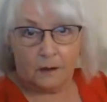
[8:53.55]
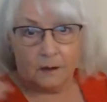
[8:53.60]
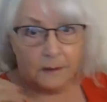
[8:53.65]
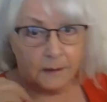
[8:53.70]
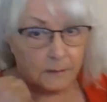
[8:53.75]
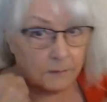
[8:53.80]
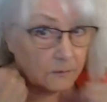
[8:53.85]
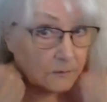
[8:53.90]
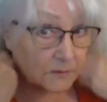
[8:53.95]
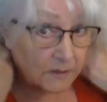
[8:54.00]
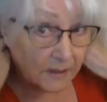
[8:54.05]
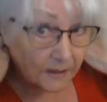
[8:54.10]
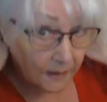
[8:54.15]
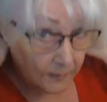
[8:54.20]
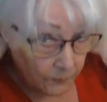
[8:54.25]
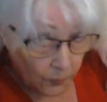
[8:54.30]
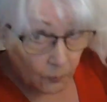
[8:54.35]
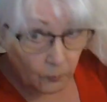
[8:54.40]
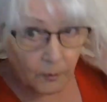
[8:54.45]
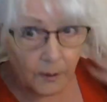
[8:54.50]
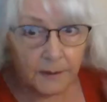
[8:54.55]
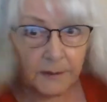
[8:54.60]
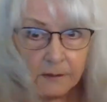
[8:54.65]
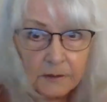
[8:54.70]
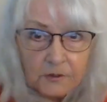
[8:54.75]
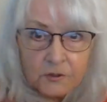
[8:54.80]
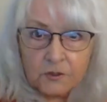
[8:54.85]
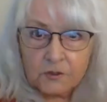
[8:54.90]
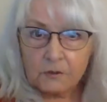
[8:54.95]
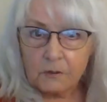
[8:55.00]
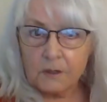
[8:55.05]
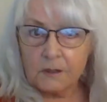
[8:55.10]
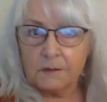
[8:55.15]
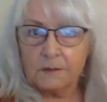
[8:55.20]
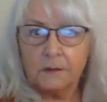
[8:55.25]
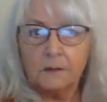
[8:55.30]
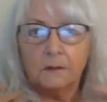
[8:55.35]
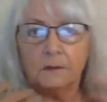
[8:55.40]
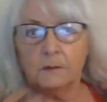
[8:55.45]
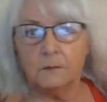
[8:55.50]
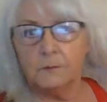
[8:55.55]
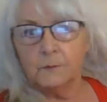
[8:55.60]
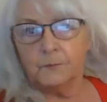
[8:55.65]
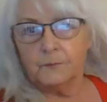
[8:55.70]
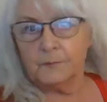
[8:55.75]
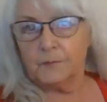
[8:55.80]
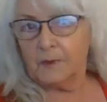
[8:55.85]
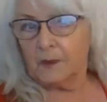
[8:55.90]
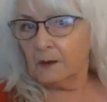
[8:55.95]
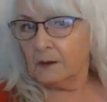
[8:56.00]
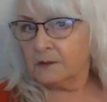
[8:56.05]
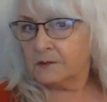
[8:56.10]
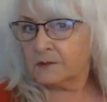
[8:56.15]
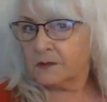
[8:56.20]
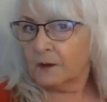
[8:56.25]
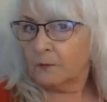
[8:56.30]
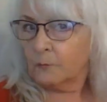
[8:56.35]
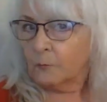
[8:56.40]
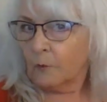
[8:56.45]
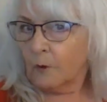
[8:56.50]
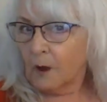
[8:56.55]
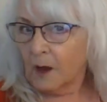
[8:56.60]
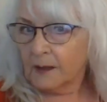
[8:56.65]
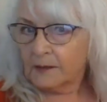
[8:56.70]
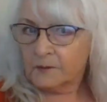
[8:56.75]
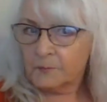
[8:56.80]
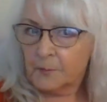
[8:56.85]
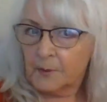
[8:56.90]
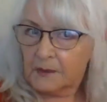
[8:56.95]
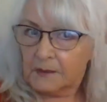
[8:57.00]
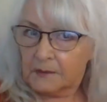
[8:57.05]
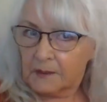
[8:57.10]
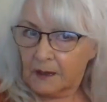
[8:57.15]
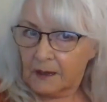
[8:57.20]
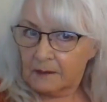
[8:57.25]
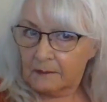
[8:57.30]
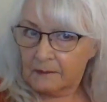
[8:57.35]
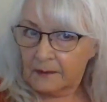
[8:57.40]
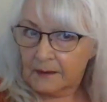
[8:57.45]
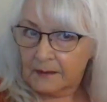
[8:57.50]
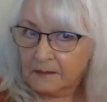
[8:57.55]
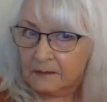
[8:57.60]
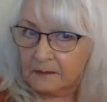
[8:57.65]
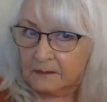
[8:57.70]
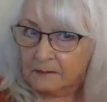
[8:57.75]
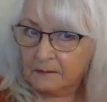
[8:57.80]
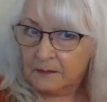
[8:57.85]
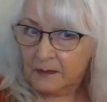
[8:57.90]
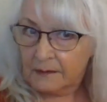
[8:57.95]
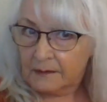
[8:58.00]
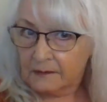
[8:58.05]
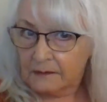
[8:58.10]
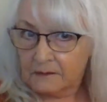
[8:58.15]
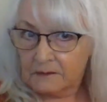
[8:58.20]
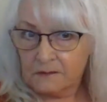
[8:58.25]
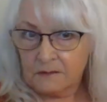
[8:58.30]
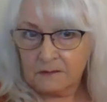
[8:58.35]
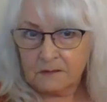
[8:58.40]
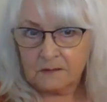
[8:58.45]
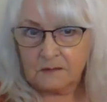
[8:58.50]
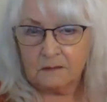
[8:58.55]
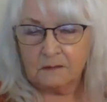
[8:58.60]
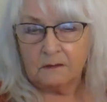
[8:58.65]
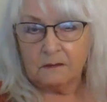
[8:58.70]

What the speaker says: I don't think I'm quite as short as I want, but I like the layers.